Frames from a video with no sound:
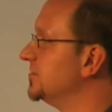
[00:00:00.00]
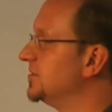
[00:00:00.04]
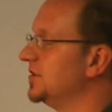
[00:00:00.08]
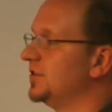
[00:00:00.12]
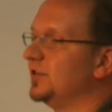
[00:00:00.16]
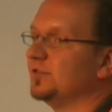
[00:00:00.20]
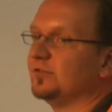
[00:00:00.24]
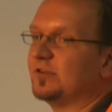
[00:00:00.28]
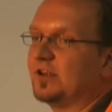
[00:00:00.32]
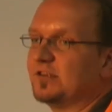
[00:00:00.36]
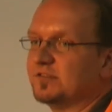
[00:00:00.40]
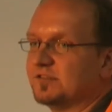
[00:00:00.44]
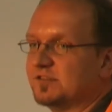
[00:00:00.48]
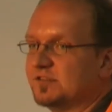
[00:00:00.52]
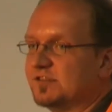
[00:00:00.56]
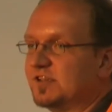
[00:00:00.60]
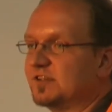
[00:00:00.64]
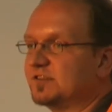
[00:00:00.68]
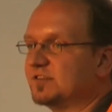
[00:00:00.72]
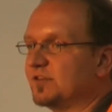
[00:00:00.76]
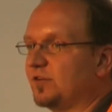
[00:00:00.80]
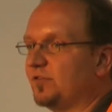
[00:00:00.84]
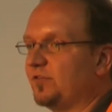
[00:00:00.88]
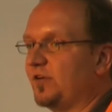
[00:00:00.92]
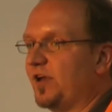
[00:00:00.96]
in
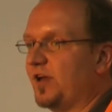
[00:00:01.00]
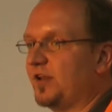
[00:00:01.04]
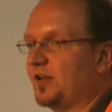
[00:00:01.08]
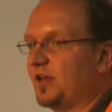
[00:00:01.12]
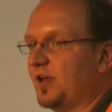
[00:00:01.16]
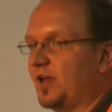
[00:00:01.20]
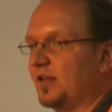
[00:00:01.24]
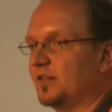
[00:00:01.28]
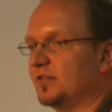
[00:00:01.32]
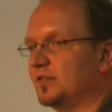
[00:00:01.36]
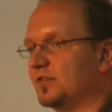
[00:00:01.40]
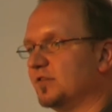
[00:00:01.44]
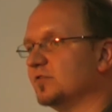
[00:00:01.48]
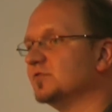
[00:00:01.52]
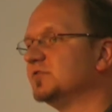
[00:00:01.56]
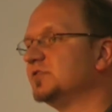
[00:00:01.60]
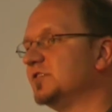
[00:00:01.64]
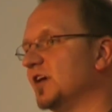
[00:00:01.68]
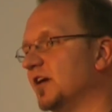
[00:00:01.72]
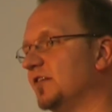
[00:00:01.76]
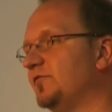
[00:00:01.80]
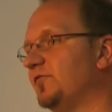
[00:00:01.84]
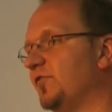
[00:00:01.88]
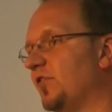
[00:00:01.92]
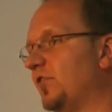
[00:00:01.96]
2006 already and use
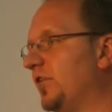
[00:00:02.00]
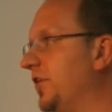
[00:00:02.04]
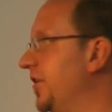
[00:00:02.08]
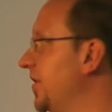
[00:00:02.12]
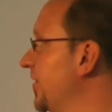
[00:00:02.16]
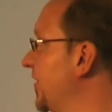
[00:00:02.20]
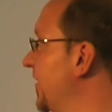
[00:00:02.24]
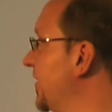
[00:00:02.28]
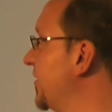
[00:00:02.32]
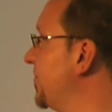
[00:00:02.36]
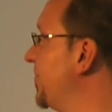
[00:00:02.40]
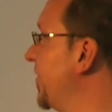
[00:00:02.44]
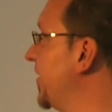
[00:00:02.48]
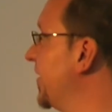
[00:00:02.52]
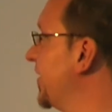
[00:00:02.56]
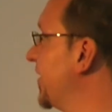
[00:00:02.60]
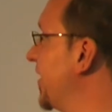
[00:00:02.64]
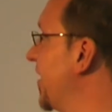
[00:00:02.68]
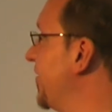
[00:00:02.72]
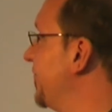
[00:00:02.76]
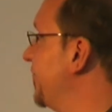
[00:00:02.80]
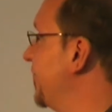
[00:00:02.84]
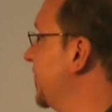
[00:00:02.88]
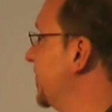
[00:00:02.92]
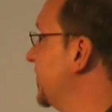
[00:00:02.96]
that for our link building
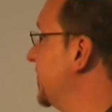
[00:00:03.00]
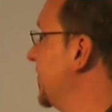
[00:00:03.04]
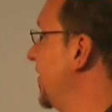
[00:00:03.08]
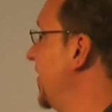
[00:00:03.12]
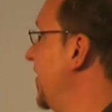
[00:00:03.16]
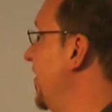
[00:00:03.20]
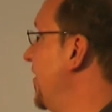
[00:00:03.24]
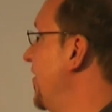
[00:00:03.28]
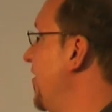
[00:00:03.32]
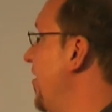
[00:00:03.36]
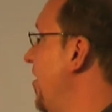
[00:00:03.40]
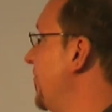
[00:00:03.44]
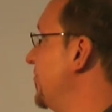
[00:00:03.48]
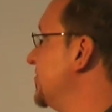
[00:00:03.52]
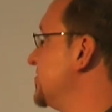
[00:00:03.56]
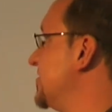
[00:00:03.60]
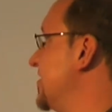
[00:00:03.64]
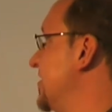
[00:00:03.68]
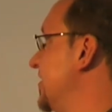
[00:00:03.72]
efforts. Obviously,